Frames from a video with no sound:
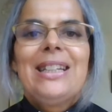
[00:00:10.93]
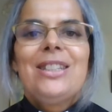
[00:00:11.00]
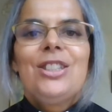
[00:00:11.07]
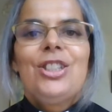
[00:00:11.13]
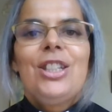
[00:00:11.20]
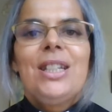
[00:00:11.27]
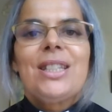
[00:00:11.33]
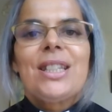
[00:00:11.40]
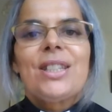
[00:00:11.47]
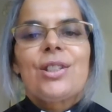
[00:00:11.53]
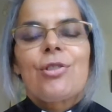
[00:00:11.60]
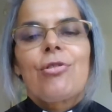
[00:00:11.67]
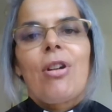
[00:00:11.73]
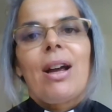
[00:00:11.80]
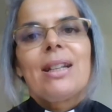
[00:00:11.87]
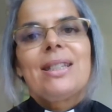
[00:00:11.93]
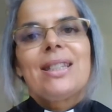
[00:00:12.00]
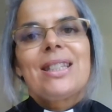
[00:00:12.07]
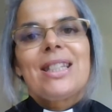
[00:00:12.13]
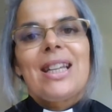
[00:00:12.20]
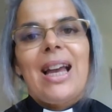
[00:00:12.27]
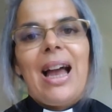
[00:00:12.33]
Jesus
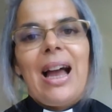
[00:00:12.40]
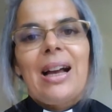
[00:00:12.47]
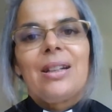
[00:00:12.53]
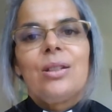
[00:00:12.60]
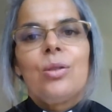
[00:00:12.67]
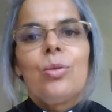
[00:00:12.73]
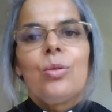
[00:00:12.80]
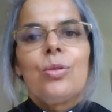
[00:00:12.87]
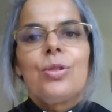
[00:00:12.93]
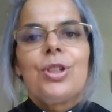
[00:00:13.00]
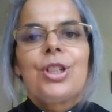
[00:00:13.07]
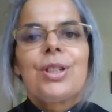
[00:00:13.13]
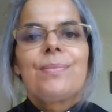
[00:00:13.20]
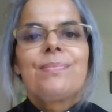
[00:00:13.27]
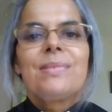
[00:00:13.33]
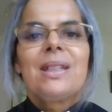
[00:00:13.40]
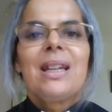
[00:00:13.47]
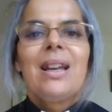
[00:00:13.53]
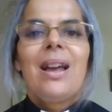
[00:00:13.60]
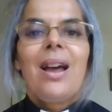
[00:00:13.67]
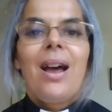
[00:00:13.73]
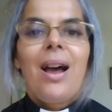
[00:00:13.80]
Christ our Lord.
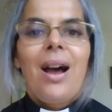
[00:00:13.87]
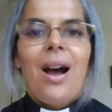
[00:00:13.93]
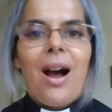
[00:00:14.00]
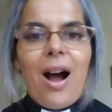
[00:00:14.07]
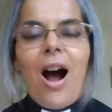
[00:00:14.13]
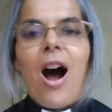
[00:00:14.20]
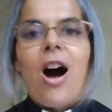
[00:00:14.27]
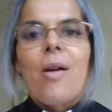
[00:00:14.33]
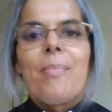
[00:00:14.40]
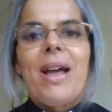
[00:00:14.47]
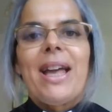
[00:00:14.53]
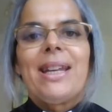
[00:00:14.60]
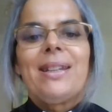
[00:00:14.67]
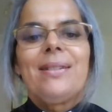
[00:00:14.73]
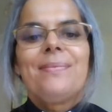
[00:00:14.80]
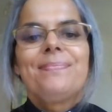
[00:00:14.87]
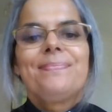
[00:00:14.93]
Amen.